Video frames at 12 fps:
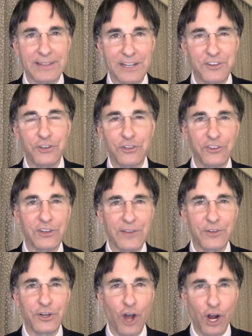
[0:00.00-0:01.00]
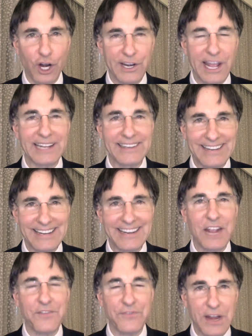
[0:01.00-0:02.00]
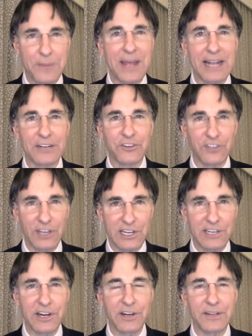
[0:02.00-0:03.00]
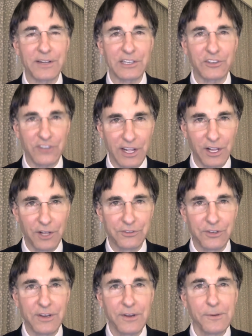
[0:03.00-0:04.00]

They just discovered RNA and DNA feedback sitting there in cells